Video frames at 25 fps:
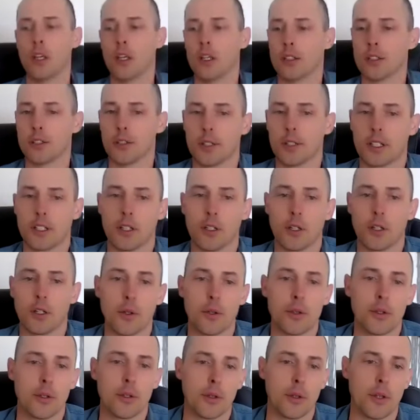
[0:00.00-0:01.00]
so I can go
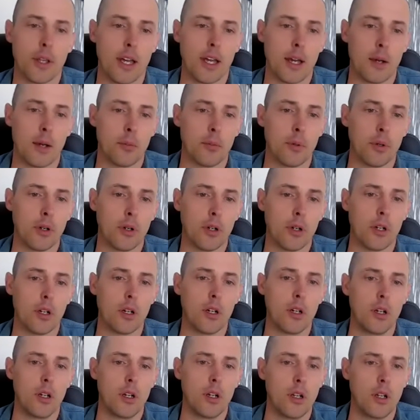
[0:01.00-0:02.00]
through that, but
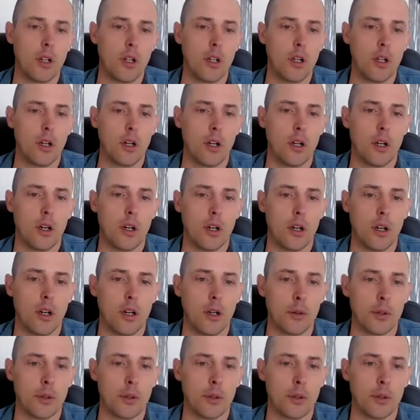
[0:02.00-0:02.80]
I